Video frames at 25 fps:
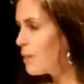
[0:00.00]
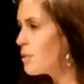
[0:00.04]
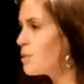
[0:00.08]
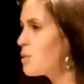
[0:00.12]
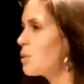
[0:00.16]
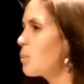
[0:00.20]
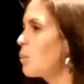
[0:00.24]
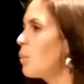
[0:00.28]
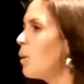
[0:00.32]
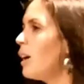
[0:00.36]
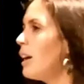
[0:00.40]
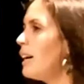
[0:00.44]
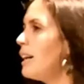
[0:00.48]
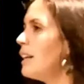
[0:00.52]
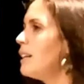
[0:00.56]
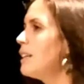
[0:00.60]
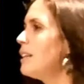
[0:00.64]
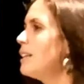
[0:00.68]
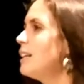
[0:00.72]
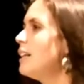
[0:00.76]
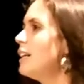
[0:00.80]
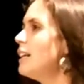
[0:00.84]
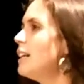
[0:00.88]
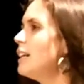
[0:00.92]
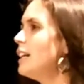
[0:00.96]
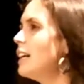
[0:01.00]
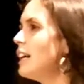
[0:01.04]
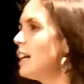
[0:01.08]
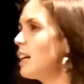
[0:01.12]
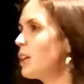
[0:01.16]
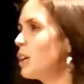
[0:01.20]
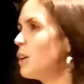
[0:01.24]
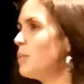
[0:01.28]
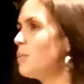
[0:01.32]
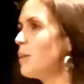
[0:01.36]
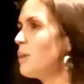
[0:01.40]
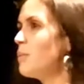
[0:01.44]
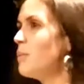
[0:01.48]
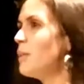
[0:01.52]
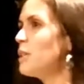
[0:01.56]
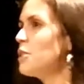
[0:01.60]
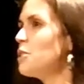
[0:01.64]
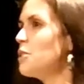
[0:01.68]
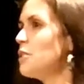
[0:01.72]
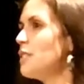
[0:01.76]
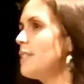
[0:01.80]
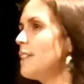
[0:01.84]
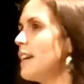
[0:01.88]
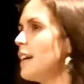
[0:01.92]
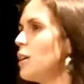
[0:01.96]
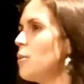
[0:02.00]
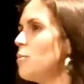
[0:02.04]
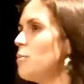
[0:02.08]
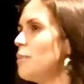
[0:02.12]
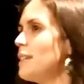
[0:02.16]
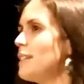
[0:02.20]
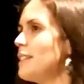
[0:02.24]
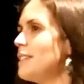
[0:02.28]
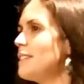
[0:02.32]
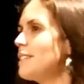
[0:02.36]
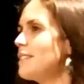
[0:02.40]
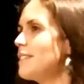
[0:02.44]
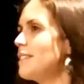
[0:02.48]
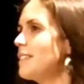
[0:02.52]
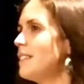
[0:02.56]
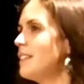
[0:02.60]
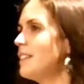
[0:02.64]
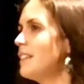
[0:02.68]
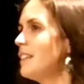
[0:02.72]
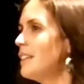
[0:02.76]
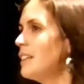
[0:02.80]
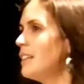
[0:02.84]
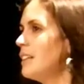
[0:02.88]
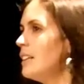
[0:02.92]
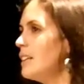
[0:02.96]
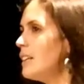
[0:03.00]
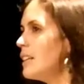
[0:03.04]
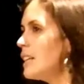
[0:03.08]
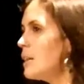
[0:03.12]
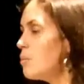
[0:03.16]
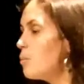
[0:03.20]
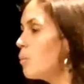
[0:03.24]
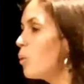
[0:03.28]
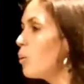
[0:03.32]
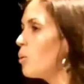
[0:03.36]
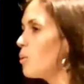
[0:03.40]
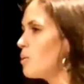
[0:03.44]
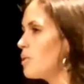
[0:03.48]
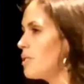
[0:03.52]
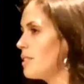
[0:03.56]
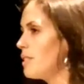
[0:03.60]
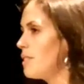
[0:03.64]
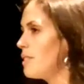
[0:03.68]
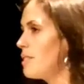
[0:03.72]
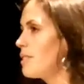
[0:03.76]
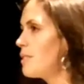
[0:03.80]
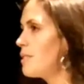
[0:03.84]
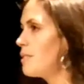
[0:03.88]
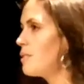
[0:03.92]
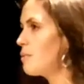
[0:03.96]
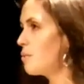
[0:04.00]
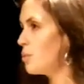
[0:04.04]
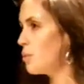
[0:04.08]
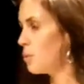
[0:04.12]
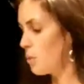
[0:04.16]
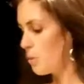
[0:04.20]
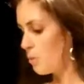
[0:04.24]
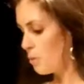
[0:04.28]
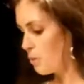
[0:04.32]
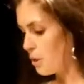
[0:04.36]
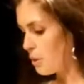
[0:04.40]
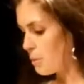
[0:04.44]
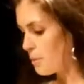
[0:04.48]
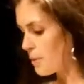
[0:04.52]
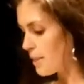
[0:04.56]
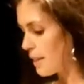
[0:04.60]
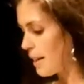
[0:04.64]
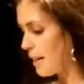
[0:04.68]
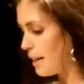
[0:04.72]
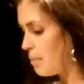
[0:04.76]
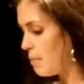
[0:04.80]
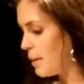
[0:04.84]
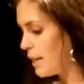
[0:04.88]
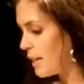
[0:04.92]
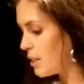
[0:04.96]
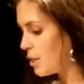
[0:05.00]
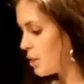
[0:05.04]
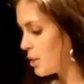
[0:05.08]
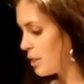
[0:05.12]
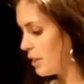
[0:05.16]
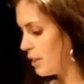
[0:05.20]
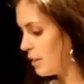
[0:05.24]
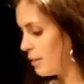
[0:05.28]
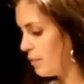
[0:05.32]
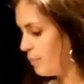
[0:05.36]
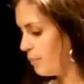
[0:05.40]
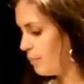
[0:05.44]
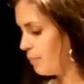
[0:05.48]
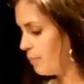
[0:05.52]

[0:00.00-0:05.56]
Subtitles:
So why are complementary therapies important for the groups that I mention?